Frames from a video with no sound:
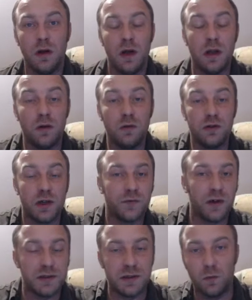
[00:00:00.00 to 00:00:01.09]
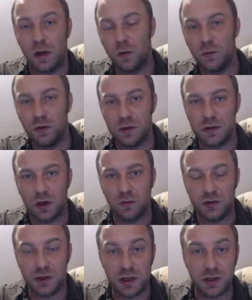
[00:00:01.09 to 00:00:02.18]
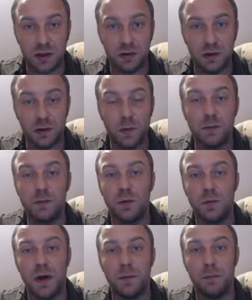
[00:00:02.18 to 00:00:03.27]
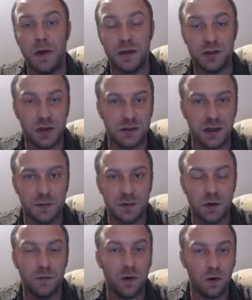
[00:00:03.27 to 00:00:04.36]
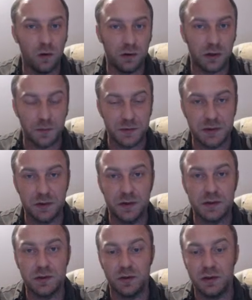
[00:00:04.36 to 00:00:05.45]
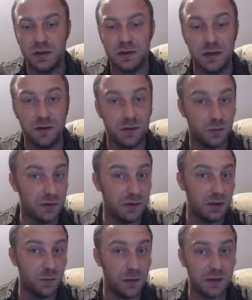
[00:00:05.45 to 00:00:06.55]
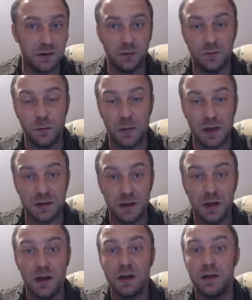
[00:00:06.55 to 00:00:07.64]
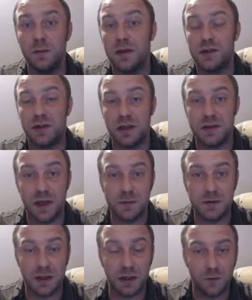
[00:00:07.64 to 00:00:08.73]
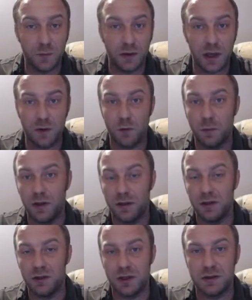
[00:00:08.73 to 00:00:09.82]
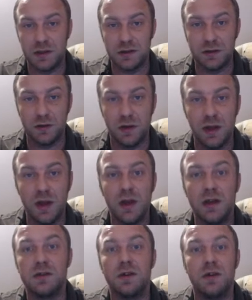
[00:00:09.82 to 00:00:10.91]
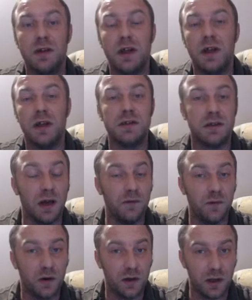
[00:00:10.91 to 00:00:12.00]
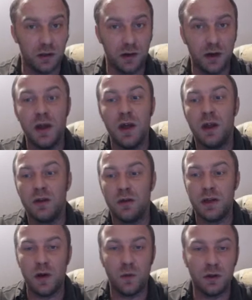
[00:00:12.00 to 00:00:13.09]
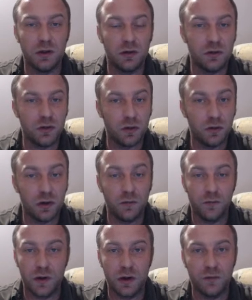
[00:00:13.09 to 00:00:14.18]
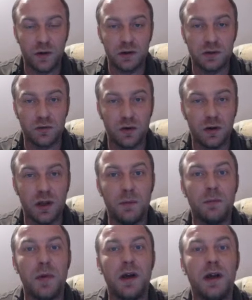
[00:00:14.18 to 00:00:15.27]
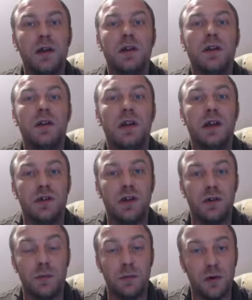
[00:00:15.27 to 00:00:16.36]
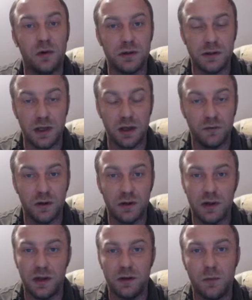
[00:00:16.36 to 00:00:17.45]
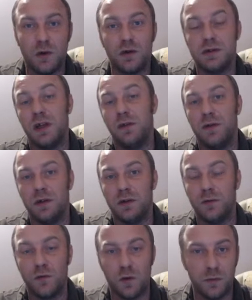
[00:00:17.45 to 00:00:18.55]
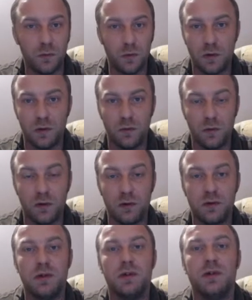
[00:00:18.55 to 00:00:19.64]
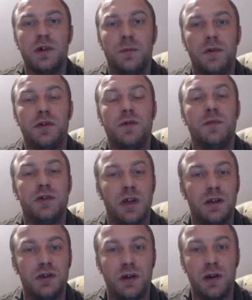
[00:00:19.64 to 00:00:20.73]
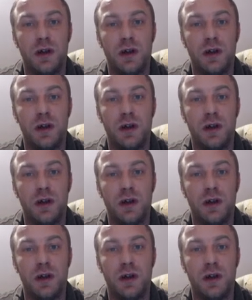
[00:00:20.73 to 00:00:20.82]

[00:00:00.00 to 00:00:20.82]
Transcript: Hello chess friends and welcome to Jozarov's chess channel and welcome to my best chess games of all time series. So in this series we see the best of the best, the best chess games that have been ever played in chess history, so today it's time for another. Today I wanted to show you a very very strong game by the legendary Boris Gelfand and Boris Gelfand the former wo uh, world uh, championship challenger.